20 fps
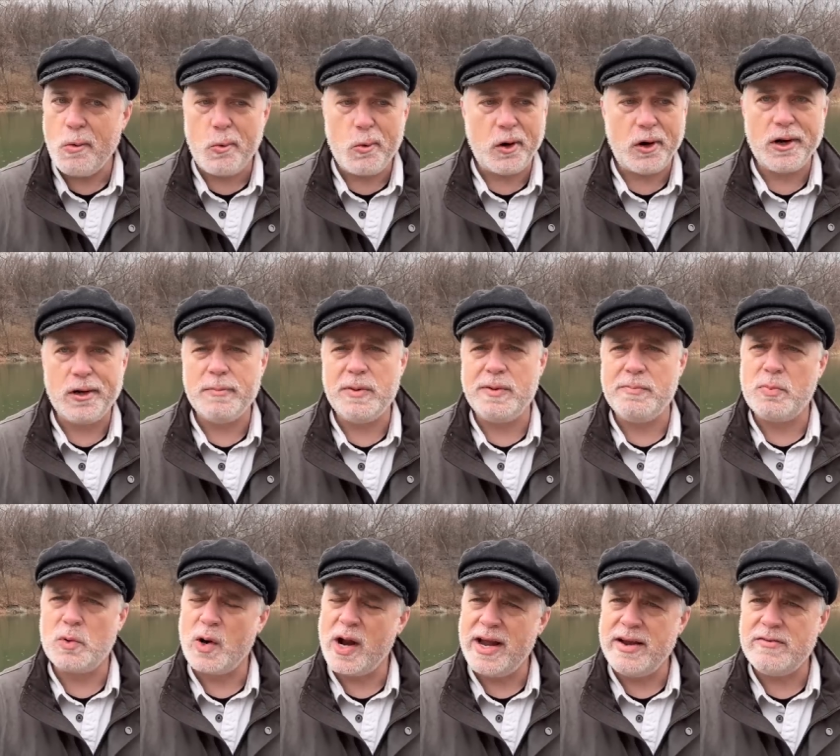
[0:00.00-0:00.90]
we're going to be
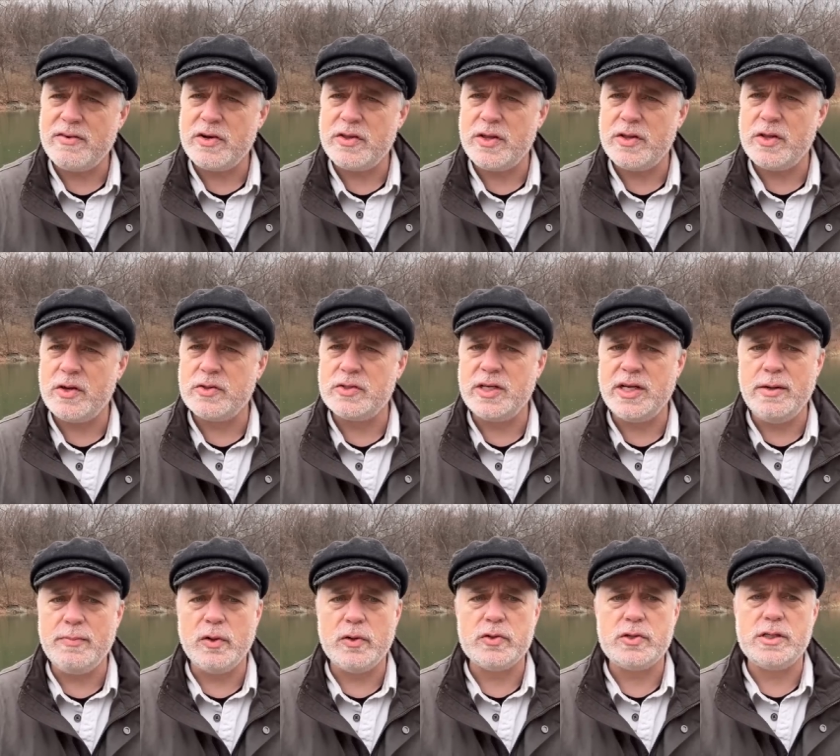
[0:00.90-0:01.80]
braver than those
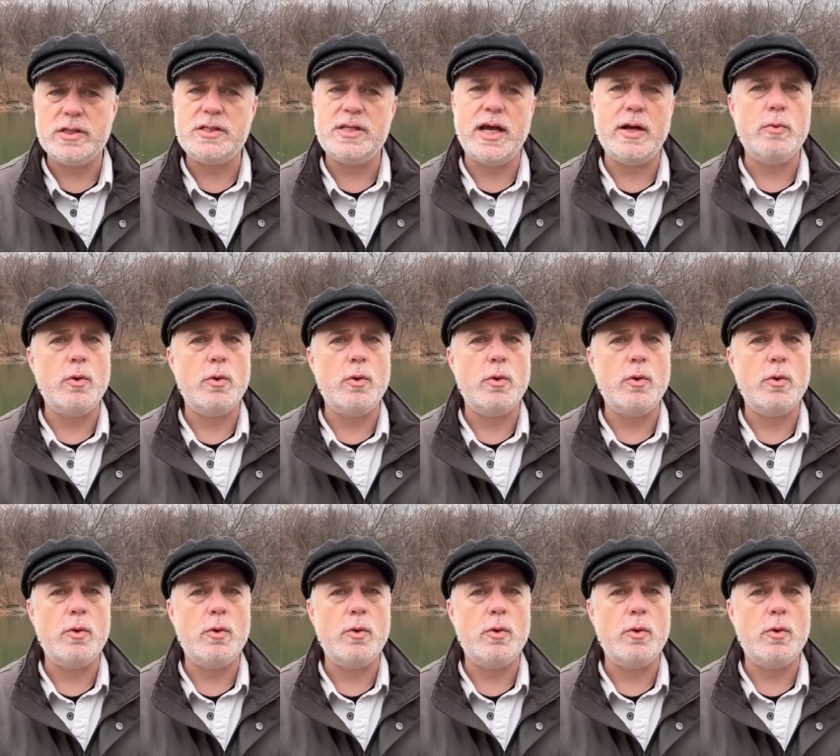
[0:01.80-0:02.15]
Hebrews to say,